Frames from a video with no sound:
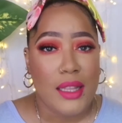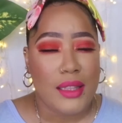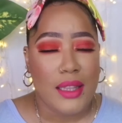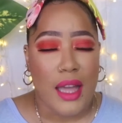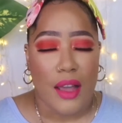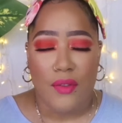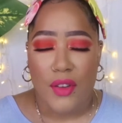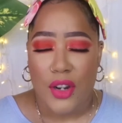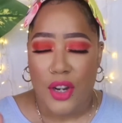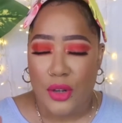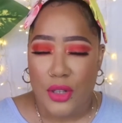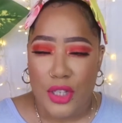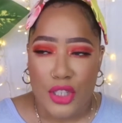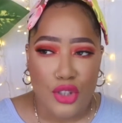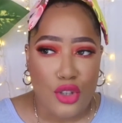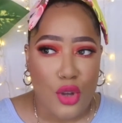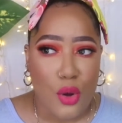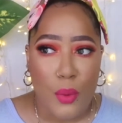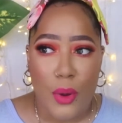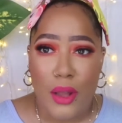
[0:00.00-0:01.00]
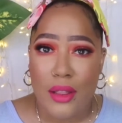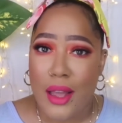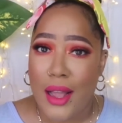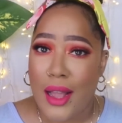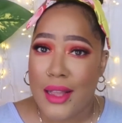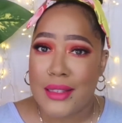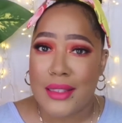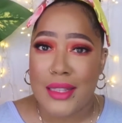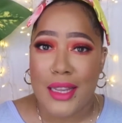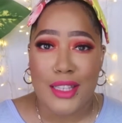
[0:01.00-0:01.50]
that video did so well like
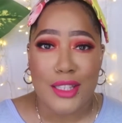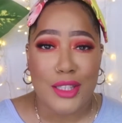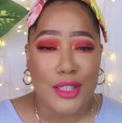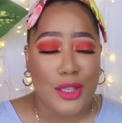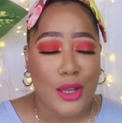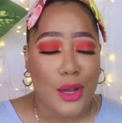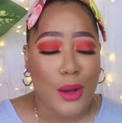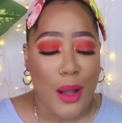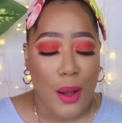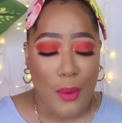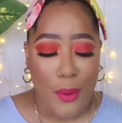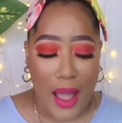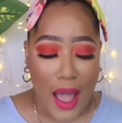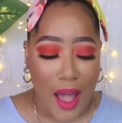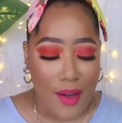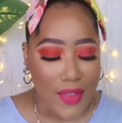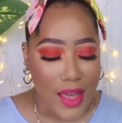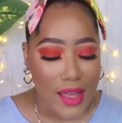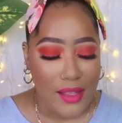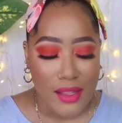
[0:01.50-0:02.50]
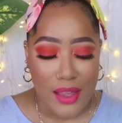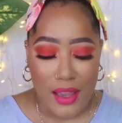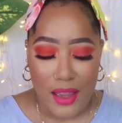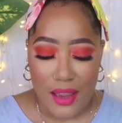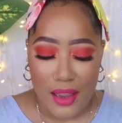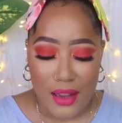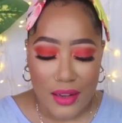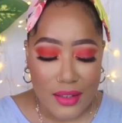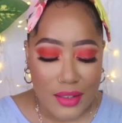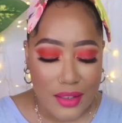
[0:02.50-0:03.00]
i said so i will have that
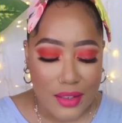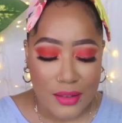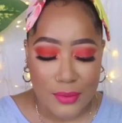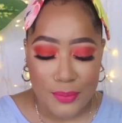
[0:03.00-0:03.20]
linked